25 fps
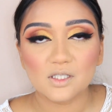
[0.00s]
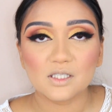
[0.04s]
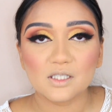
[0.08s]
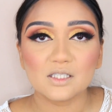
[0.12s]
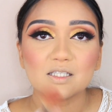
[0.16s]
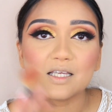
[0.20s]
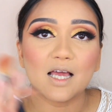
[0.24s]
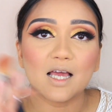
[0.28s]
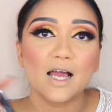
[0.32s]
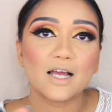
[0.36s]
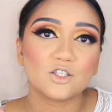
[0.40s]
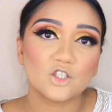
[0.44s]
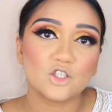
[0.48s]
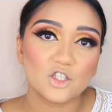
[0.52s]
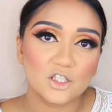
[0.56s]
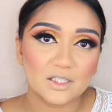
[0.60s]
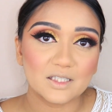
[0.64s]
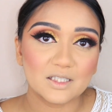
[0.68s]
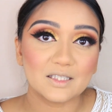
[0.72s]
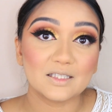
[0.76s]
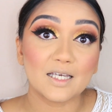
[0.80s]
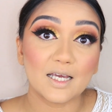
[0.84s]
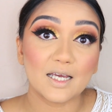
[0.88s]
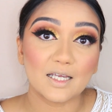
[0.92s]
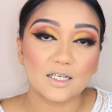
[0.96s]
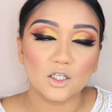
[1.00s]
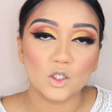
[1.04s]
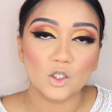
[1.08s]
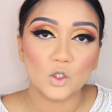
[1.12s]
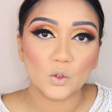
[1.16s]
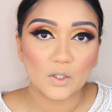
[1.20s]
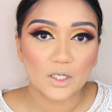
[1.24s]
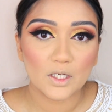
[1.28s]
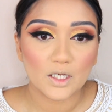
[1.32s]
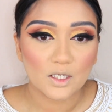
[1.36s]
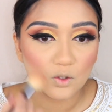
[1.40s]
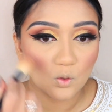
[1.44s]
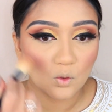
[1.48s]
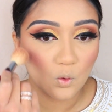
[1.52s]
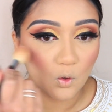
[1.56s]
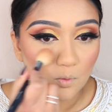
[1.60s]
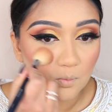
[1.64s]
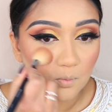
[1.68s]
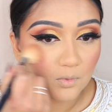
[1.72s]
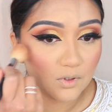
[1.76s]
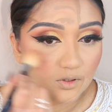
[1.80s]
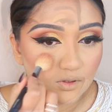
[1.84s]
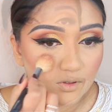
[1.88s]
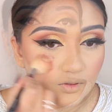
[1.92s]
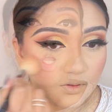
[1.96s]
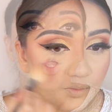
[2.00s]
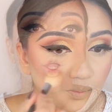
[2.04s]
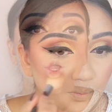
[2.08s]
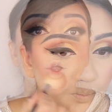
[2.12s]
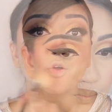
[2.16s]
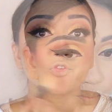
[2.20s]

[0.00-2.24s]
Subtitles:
it's actually then looking normal.